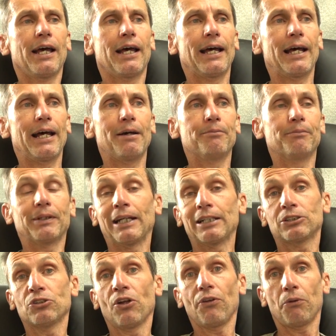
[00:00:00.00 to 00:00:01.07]
Yeah,
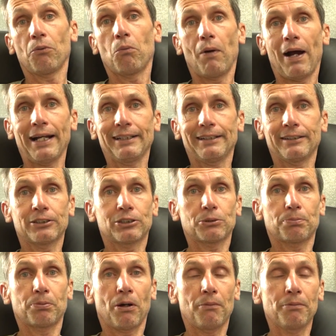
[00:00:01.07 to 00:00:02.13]
it's not the weight that's the
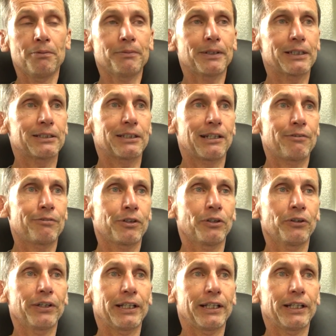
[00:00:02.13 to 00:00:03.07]
problem, that's the difficulty.